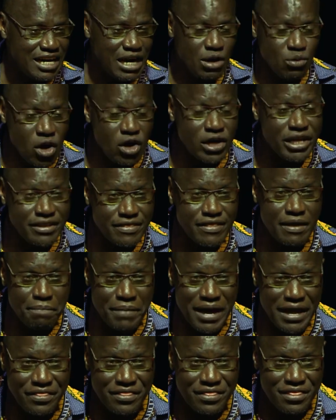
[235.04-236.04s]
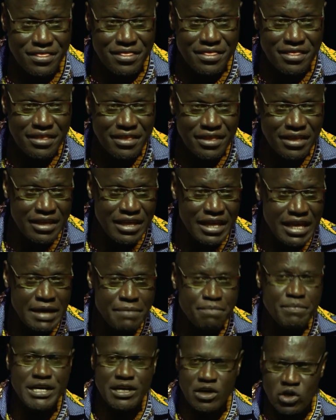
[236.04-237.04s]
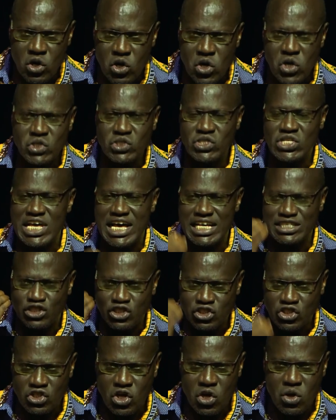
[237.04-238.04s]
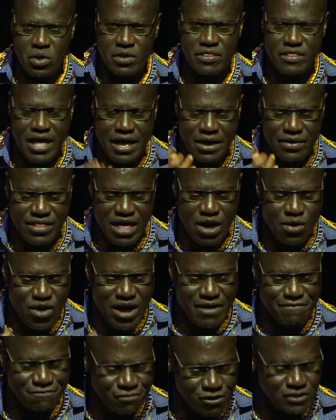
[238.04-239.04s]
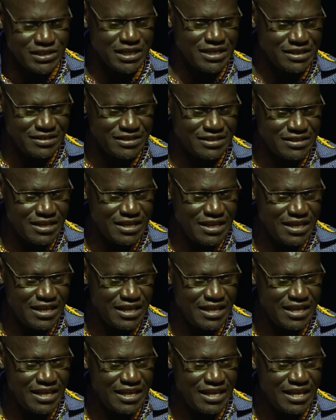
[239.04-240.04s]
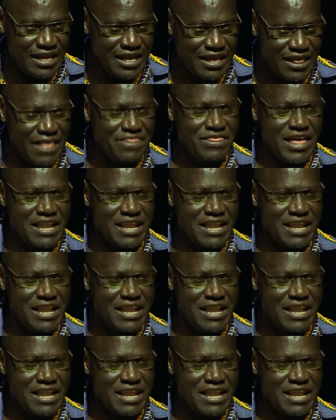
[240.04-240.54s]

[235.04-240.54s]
a walk in the path because there were forces, and